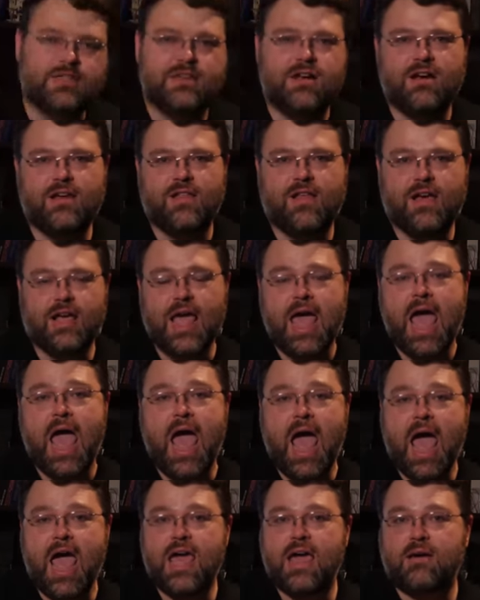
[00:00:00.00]
it's not like,
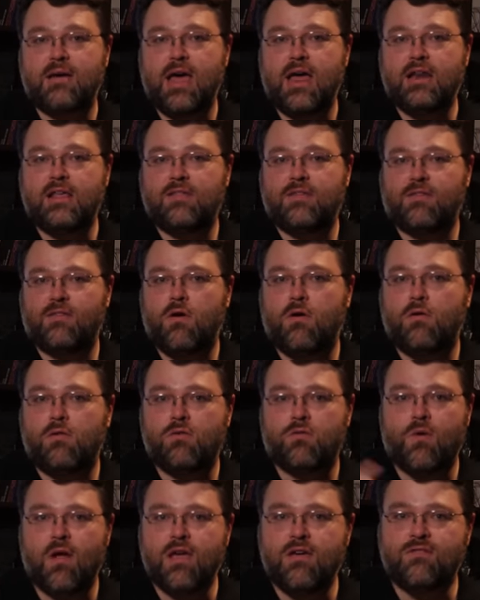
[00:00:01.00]
hey, I need this
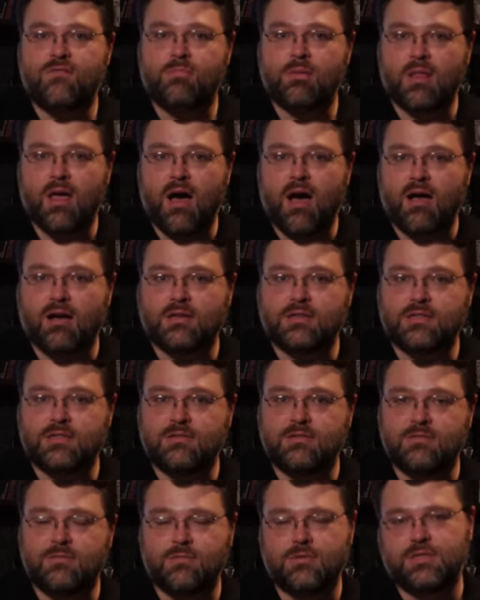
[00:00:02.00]
whole array of blocks,
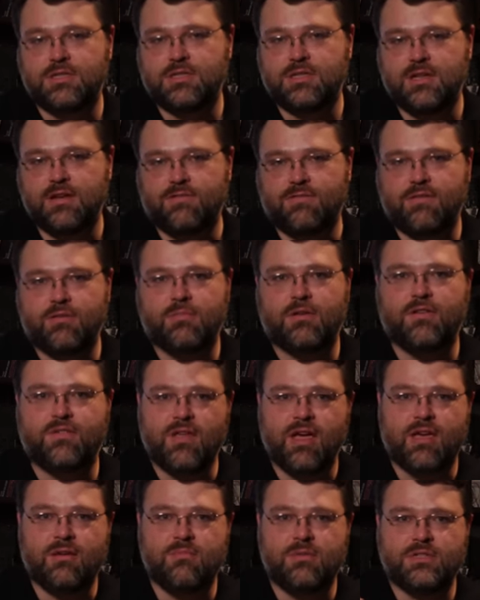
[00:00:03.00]
which is different because
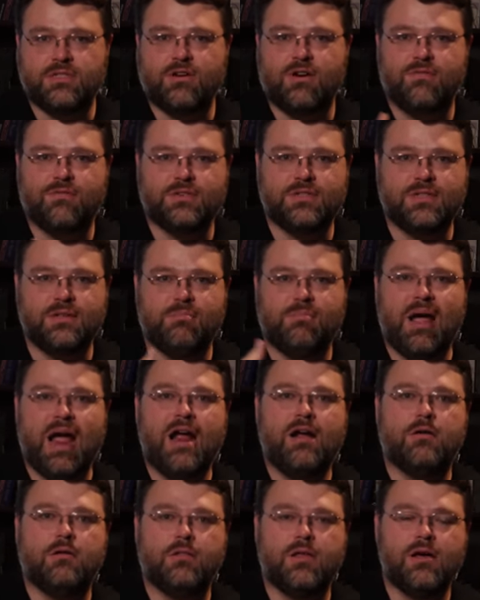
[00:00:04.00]
that can be serviced in
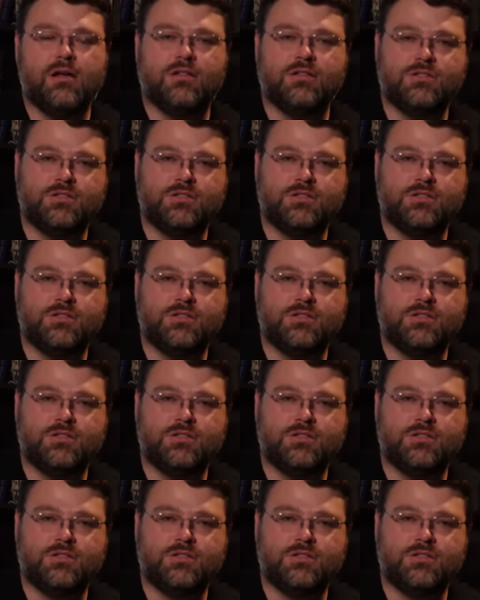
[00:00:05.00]
parallel.